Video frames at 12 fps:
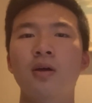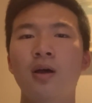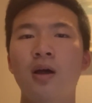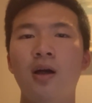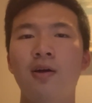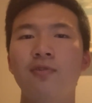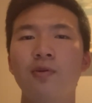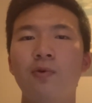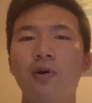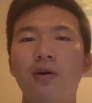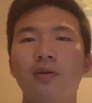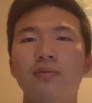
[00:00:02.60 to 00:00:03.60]
Hi
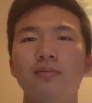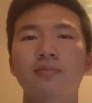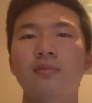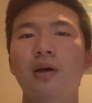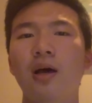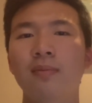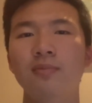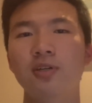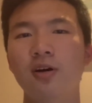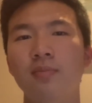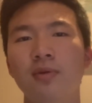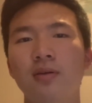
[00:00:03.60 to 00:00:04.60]
everyone, I'm
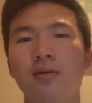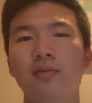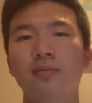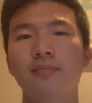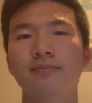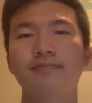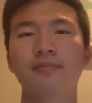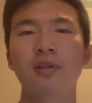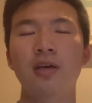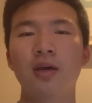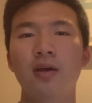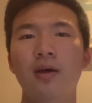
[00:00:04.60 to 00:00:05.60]
Tommy.
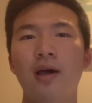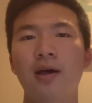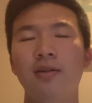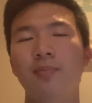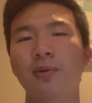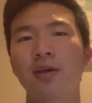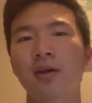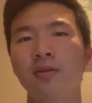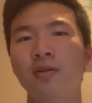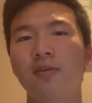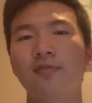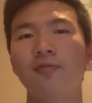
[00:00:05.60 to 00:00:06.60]
At the beginning
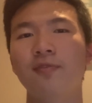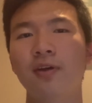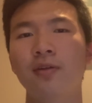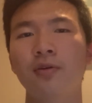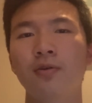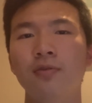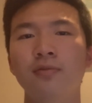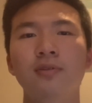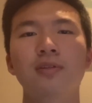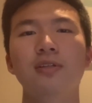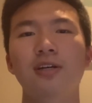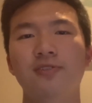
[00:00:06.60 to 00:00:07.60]
of the video,
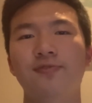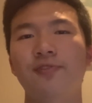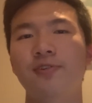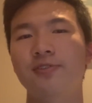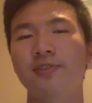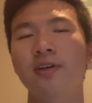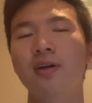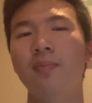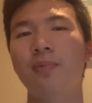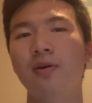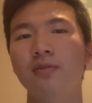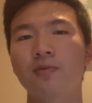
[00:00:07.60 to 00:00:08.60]
let's first think
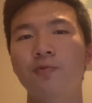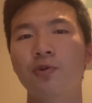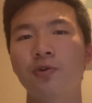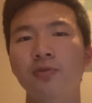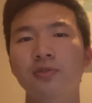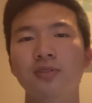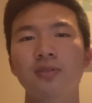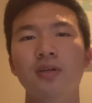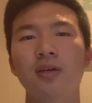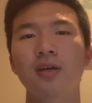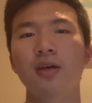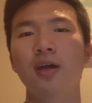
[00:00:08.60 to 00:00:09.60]
about the world
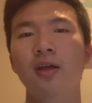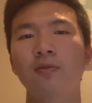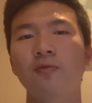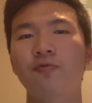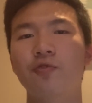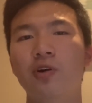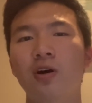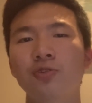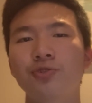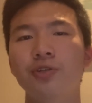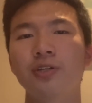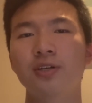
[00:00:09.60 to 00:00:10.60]
in
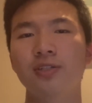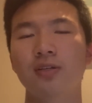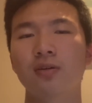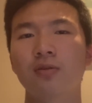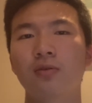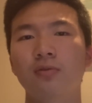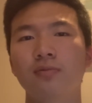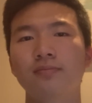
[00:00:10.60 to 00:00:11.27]
400 years ago.